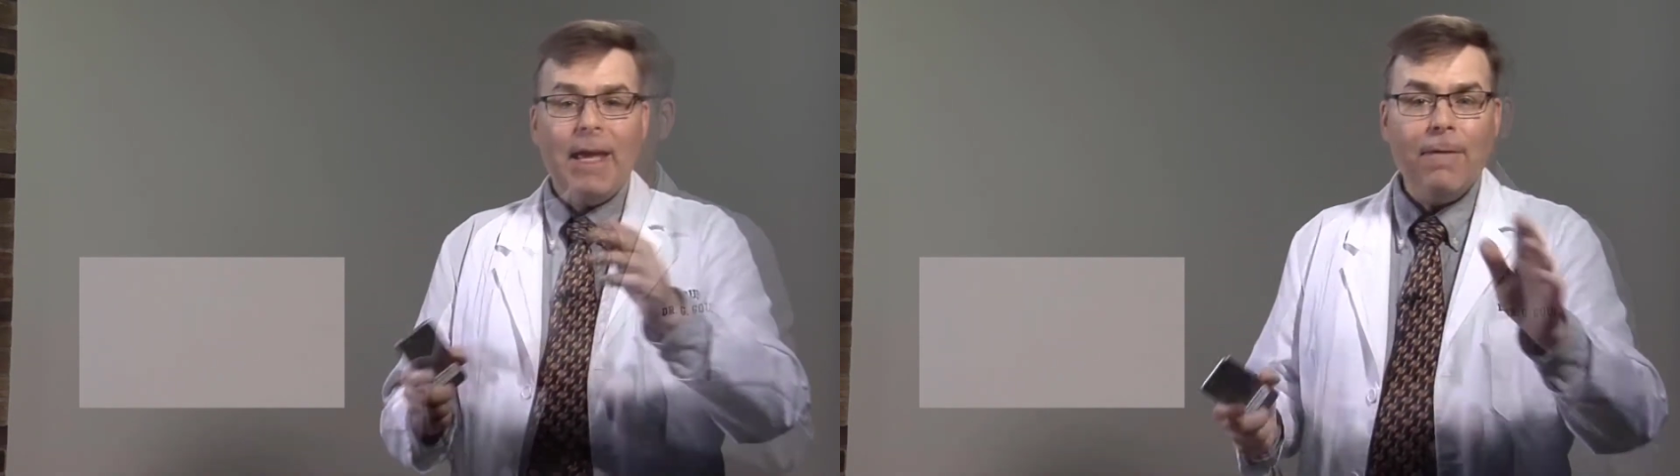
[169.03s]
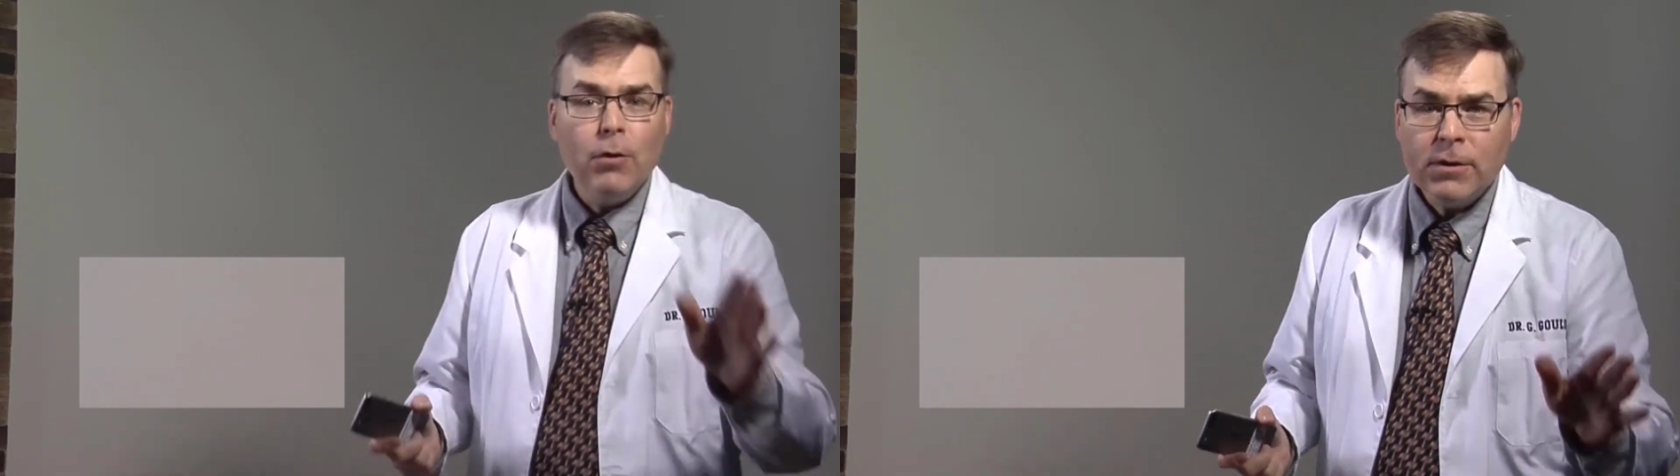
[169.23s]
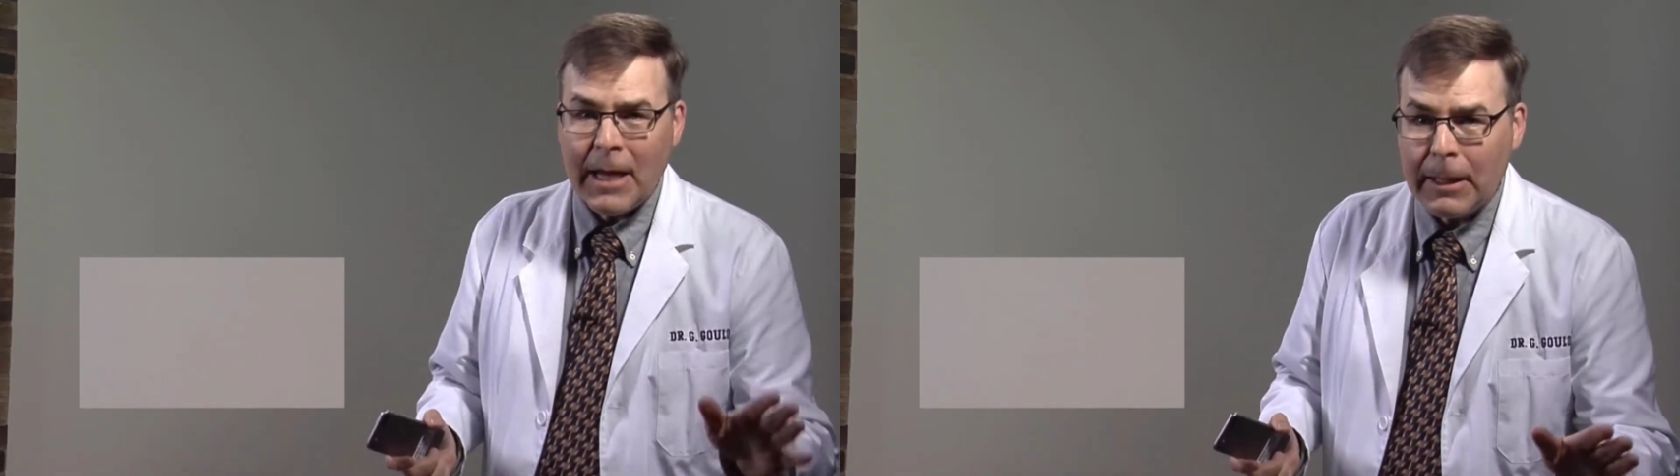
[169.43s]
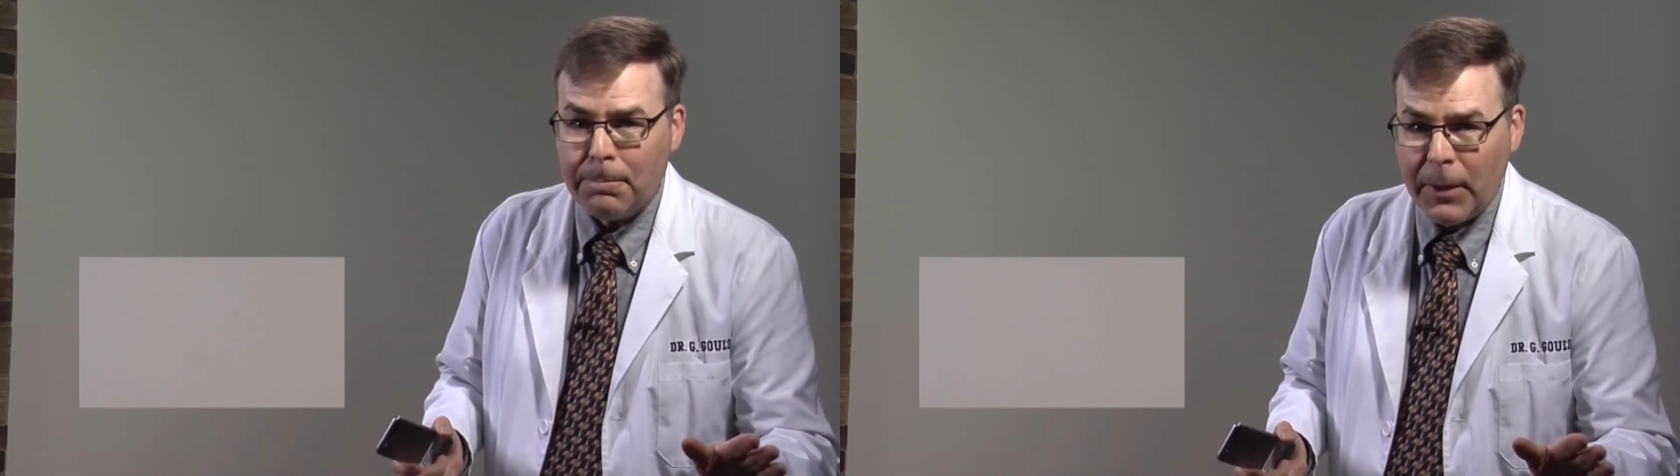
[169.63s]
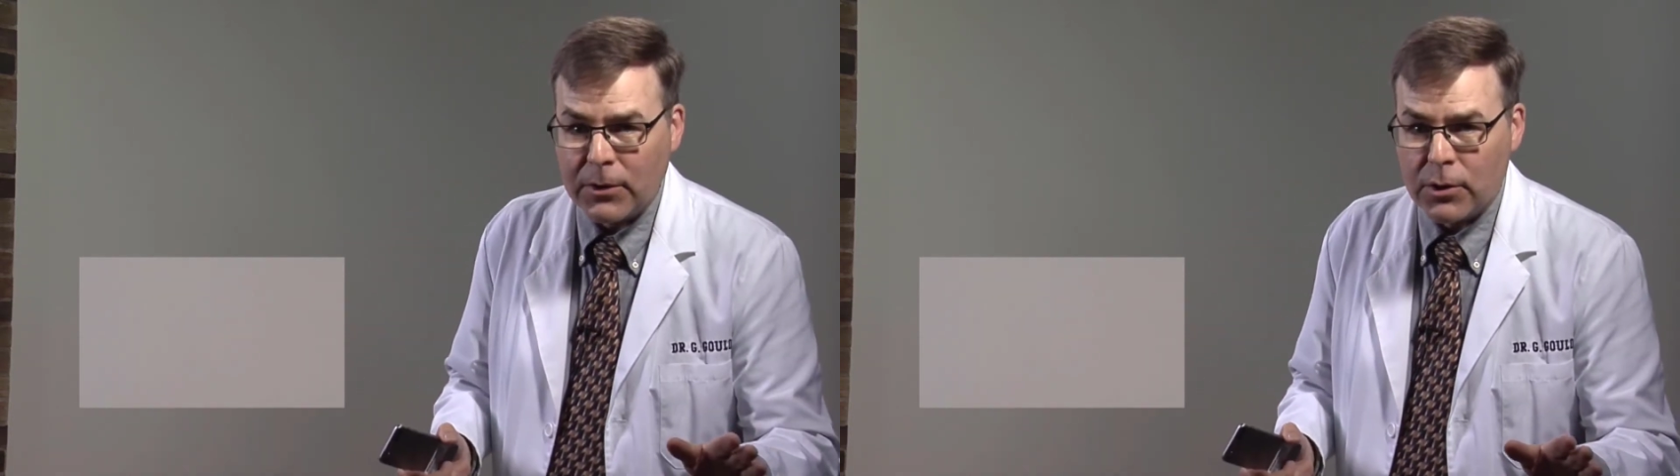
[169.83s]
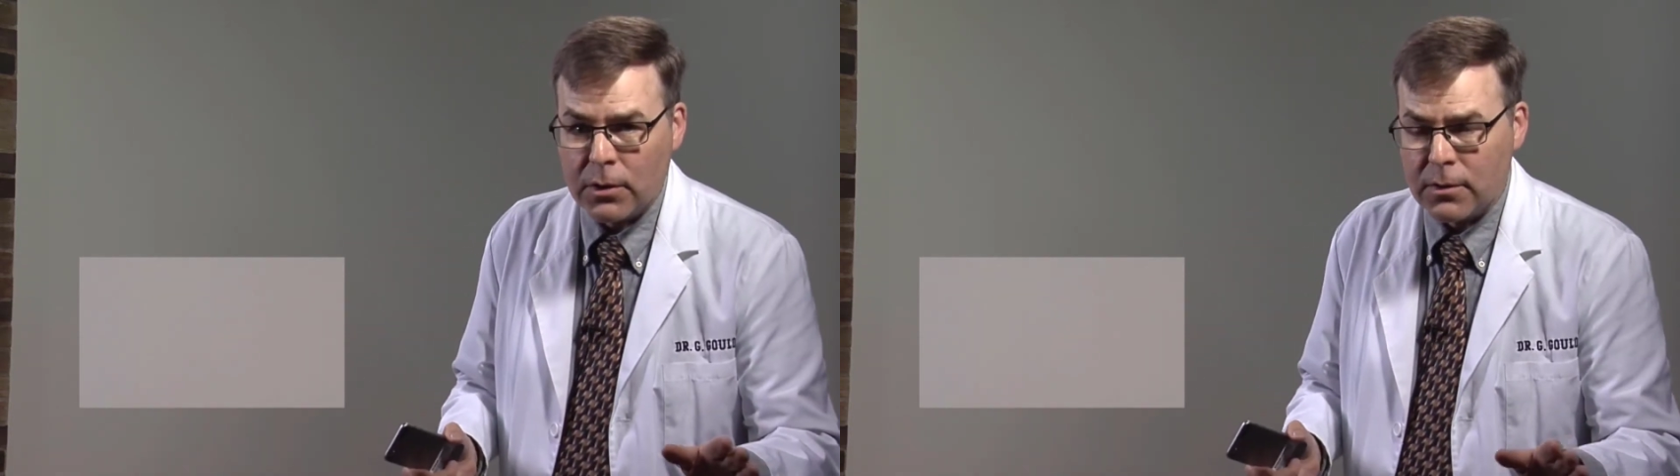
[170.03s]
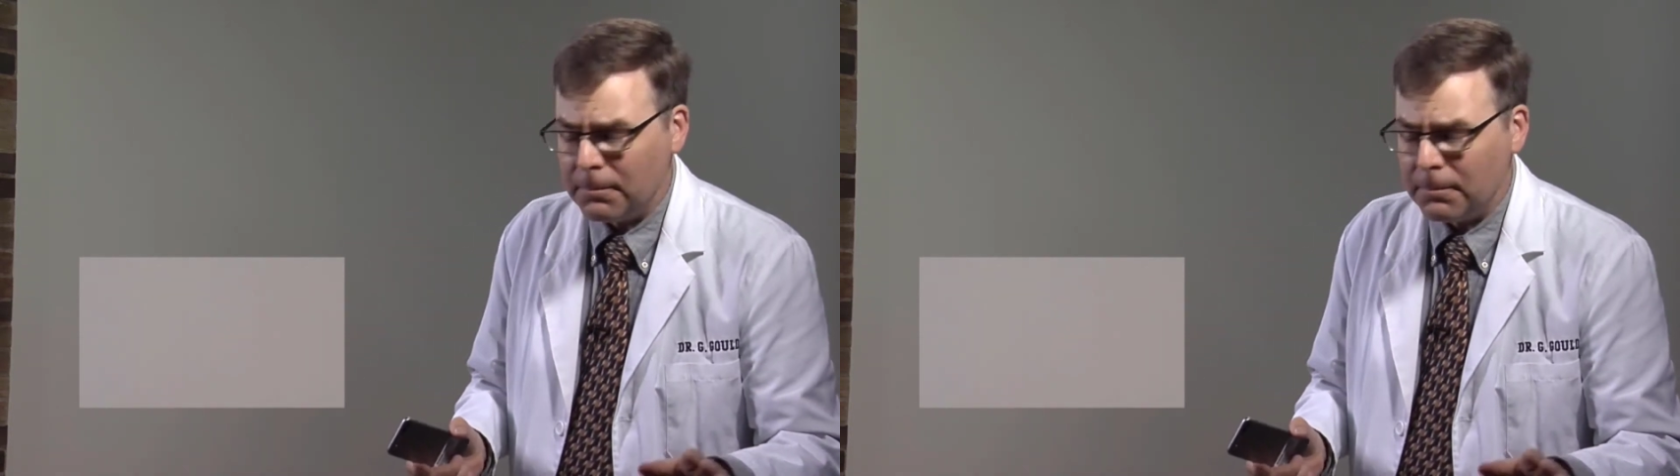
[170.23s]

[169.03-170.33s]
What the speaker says: If you're taking pictures,